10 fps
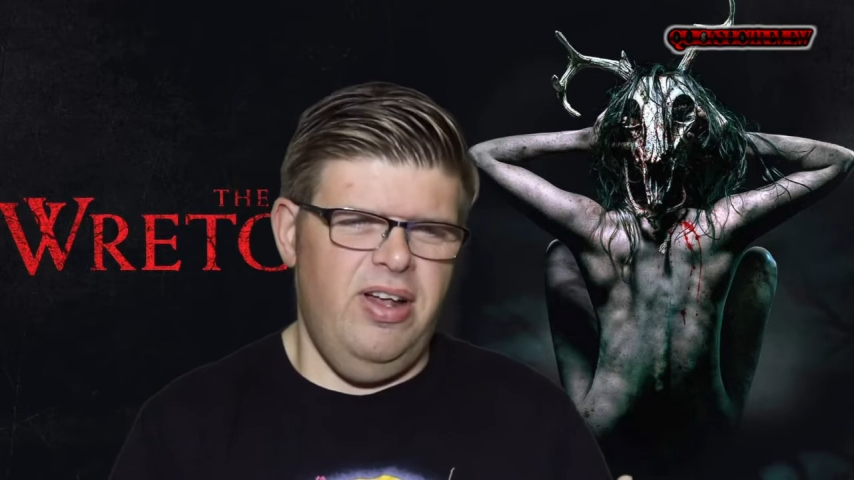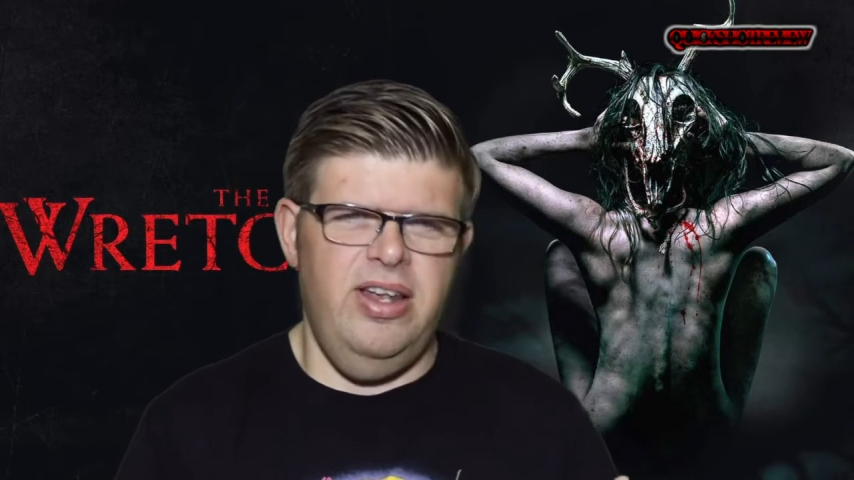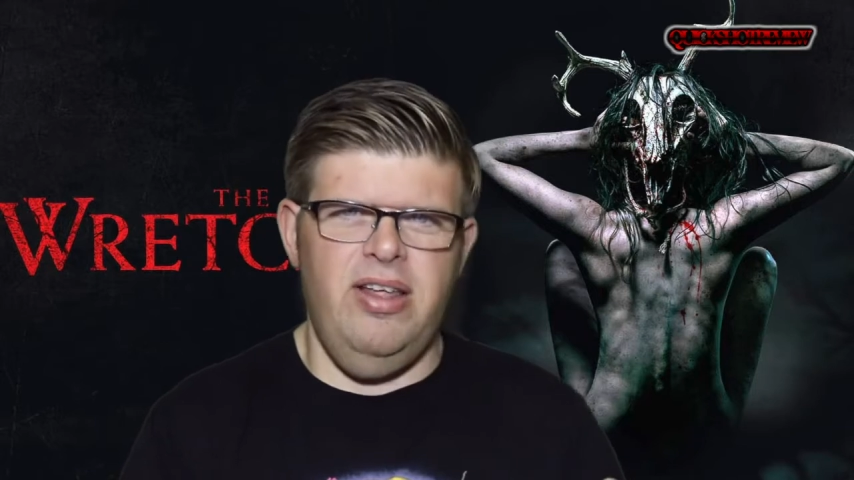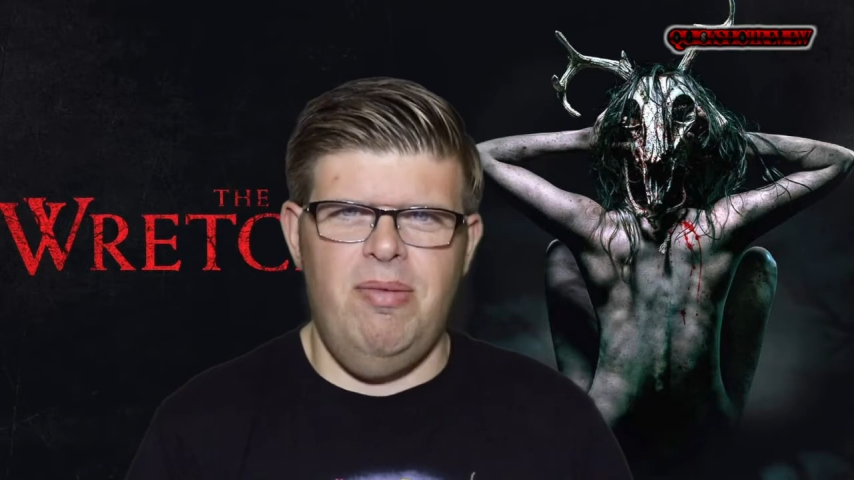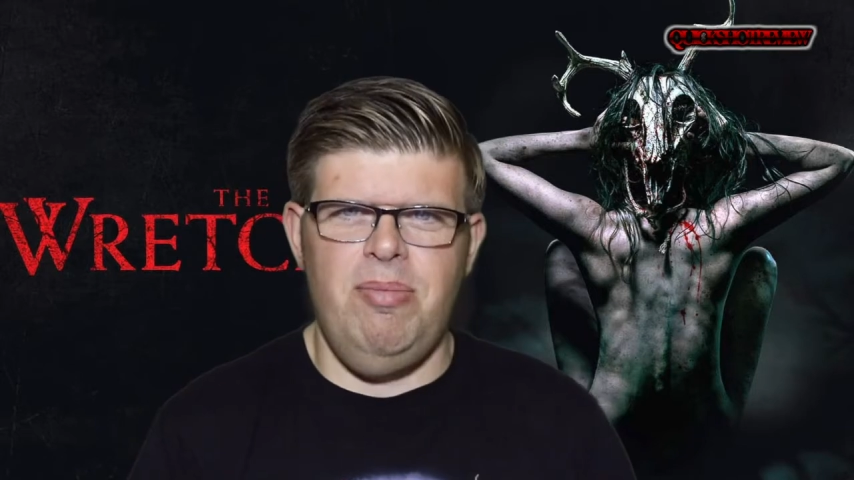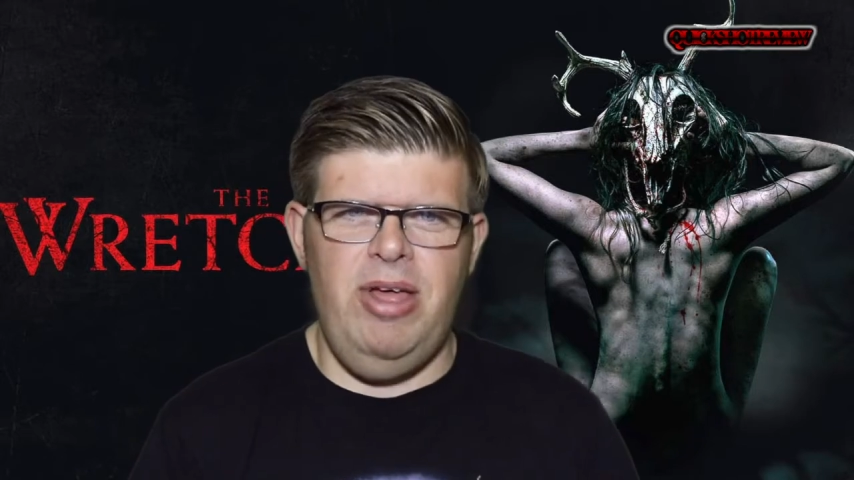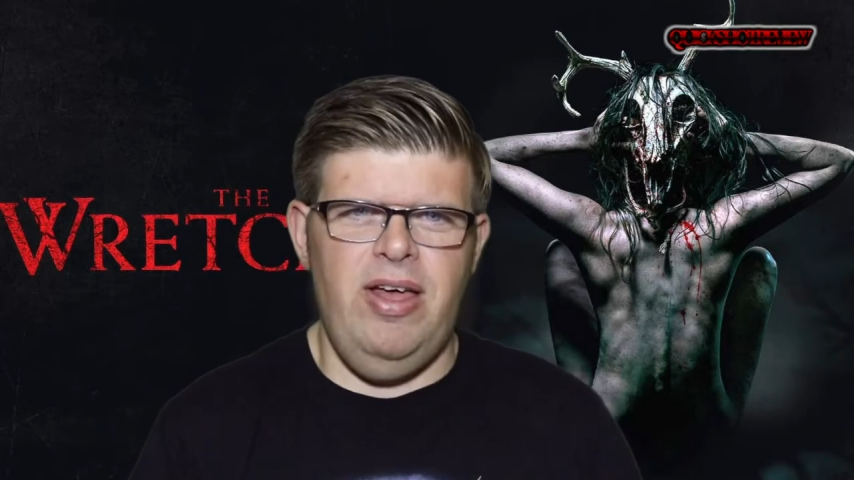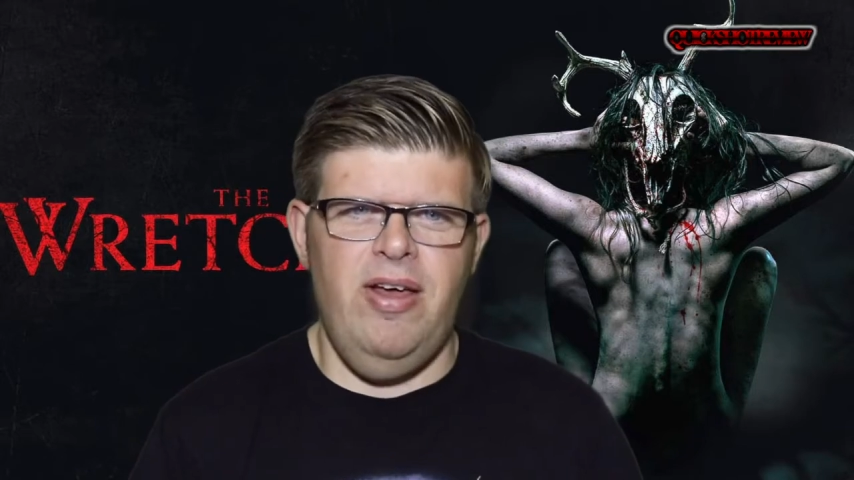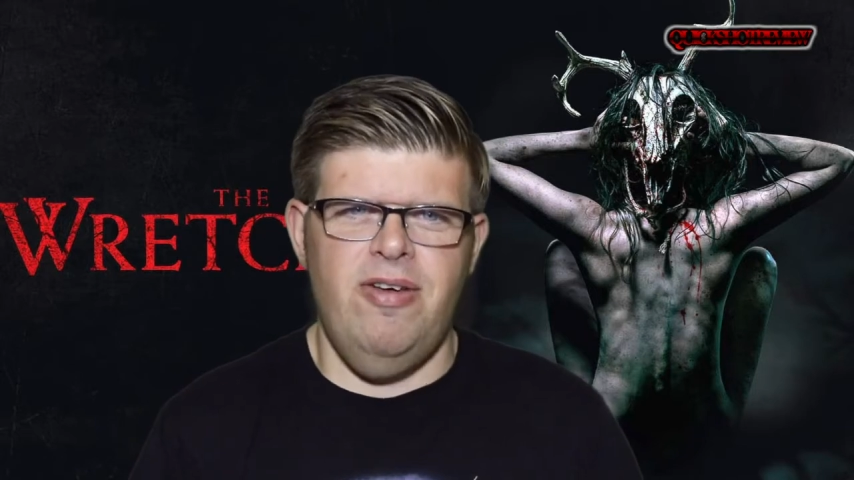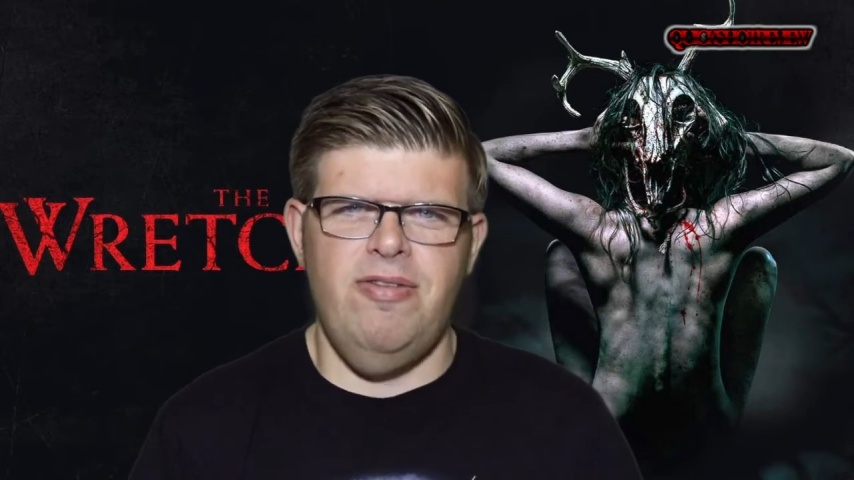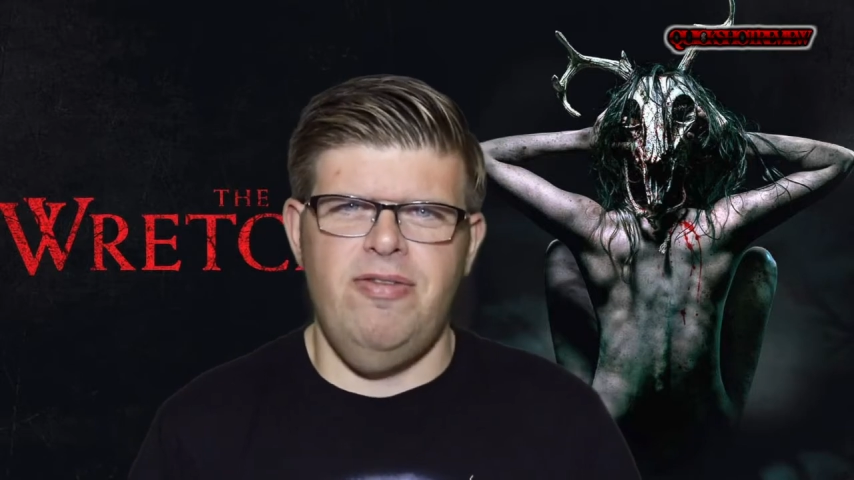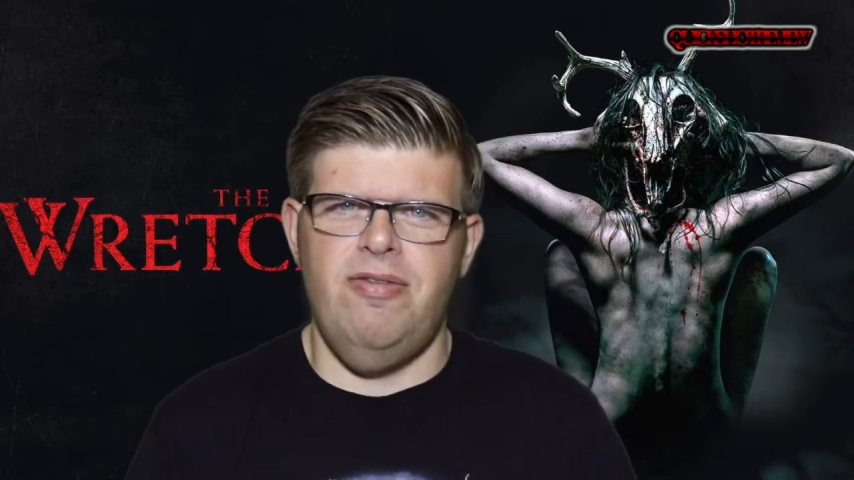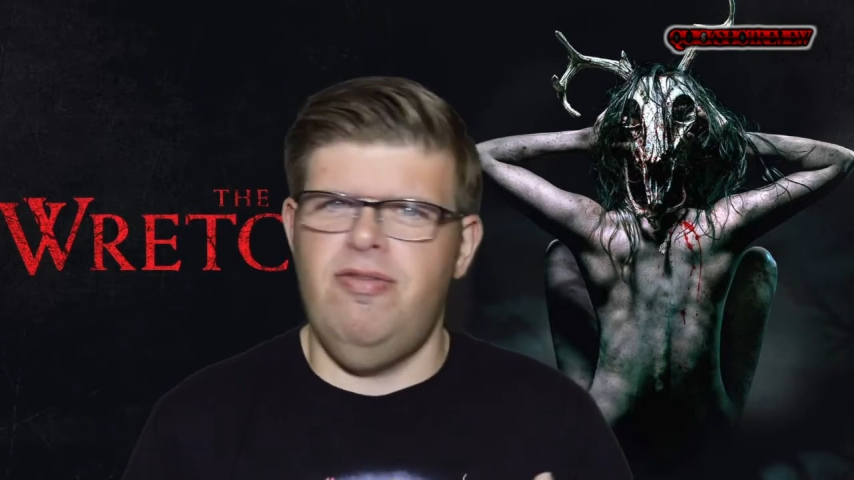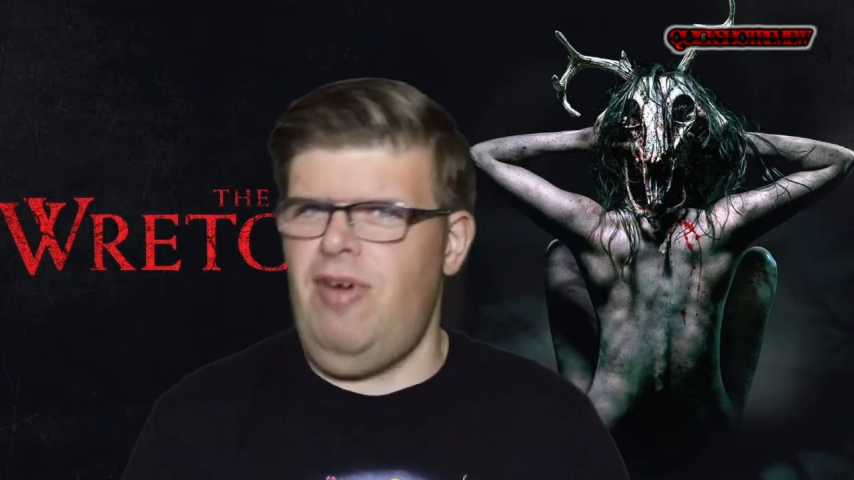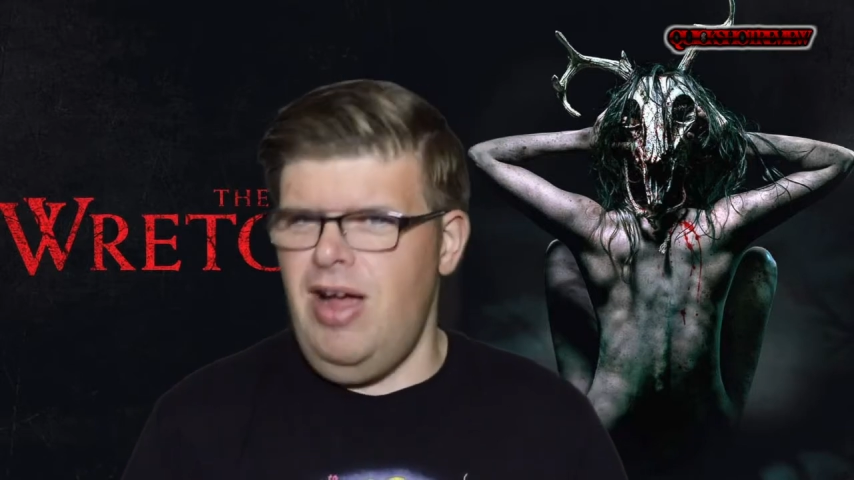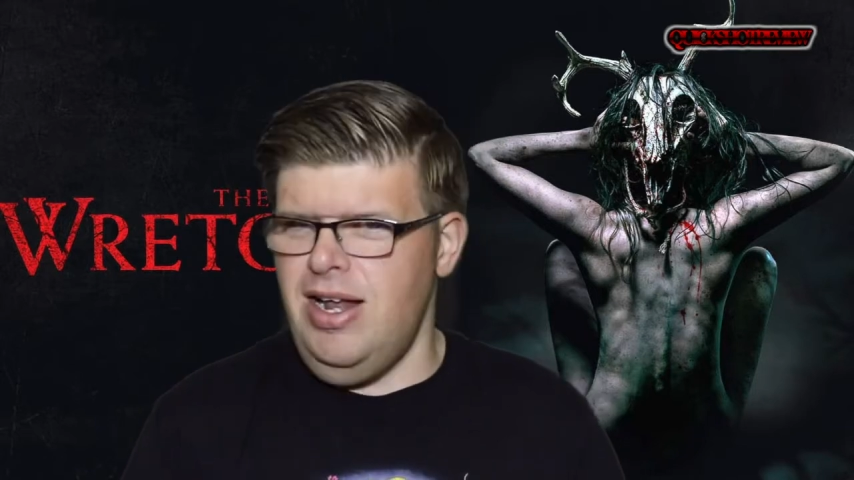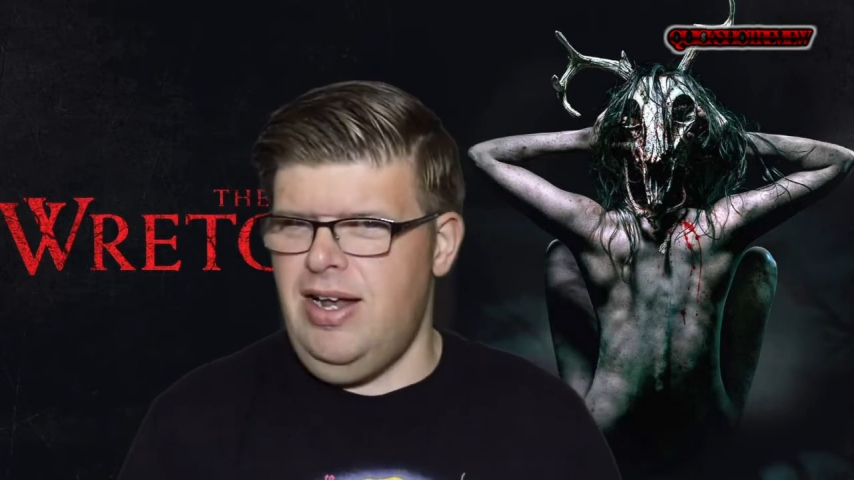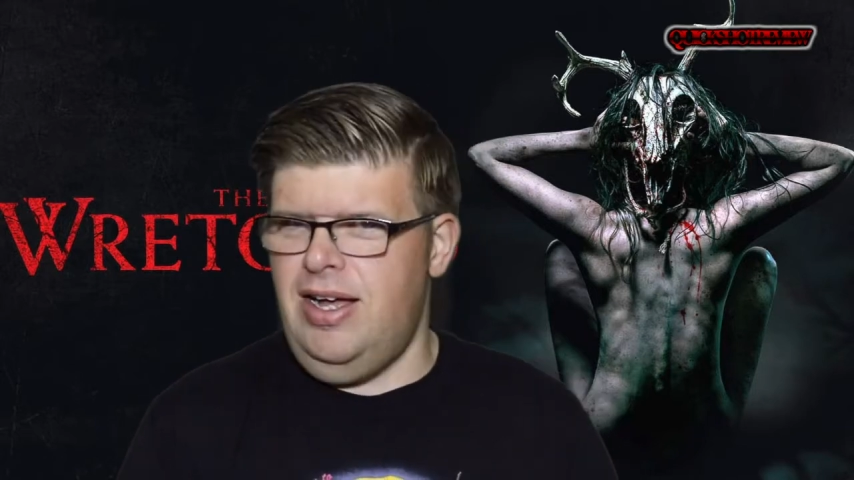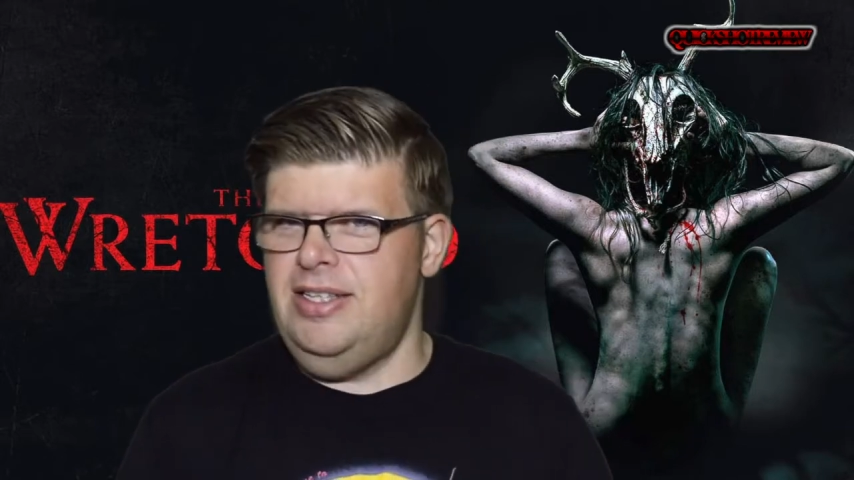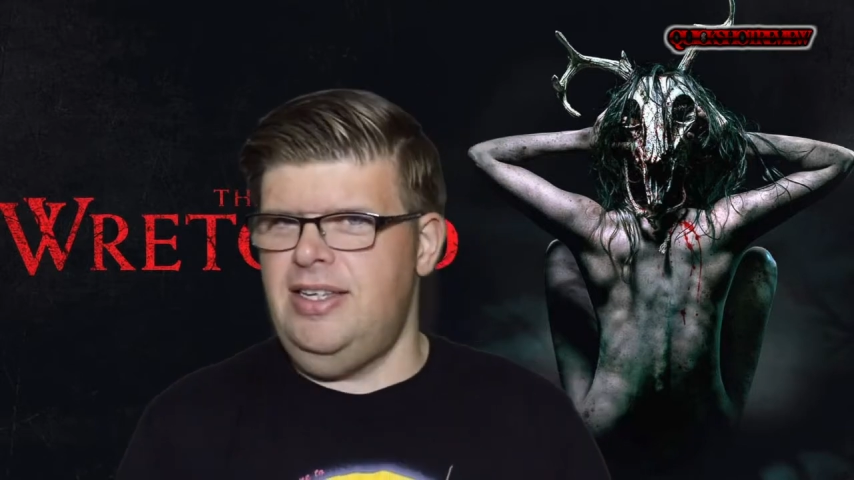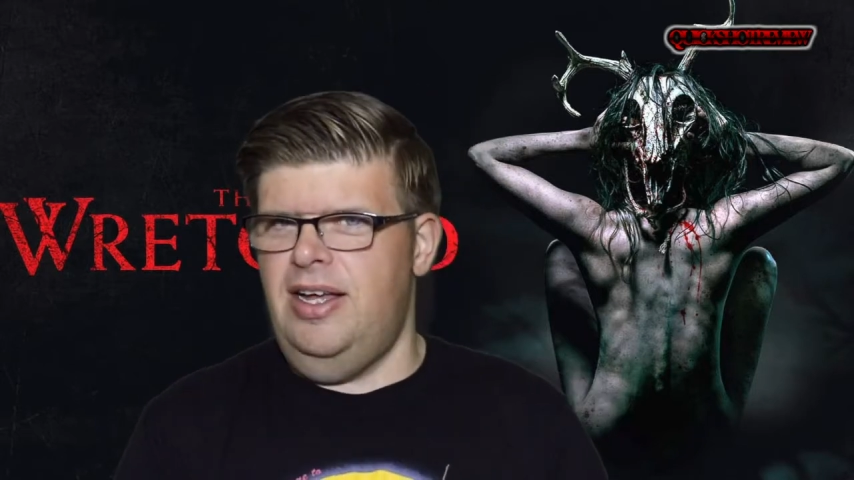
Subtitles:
a little bit of Fright Night,